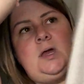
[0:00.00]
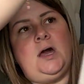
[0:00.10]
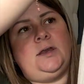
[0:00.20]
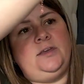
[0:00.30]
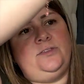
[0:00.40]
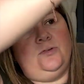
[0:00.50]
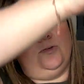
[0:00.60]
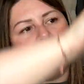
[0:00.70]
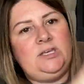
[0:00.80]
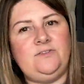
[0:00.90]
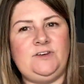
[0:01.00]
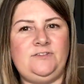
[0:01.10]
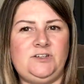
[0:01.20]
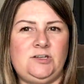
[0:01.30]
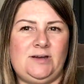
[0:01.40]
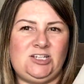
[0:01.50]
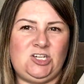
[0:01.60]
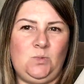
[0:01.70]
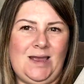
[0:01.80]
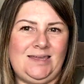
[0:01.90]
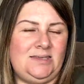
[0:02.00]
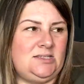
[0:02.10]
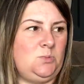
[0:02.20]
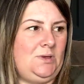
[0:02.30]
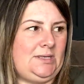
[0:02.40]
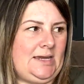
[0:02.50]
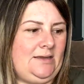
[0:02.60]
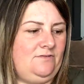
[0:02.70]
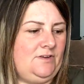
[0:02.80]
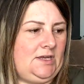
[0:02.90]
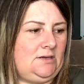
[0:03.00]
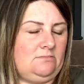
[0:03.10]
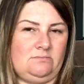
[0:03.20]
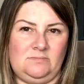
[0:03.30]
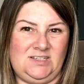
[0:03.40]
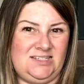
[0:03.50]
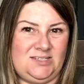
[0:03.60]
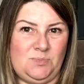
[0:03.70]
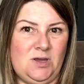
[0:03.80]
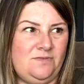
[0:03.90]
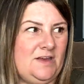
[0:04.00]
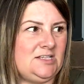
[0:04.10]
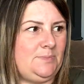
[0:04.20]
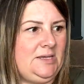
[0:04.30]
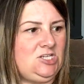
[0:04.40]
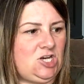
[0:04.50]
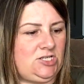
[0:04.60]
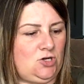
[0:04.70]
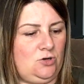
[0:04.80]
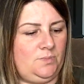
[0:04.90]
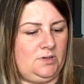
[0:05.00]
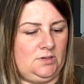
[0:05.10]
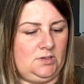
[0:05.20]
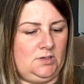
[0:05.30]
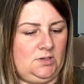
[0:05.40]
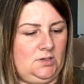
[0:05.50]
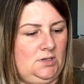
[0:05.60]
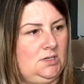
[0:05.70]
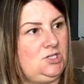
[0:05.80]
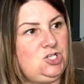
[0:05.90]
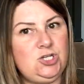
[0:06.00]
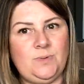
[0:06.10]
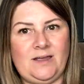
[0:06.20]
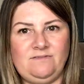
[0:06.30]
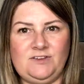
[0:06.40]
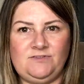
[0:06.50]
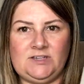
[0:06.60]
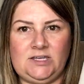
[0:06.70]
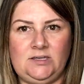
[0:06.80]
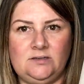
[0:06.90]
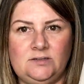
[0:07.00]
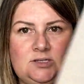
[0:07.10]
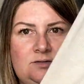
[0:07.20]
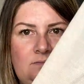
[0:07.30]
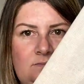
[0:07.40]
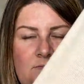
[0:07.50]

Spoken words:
And I thought, even if I don't actually wear this with an outfit, it's perfect as a PJ top. £2.50. So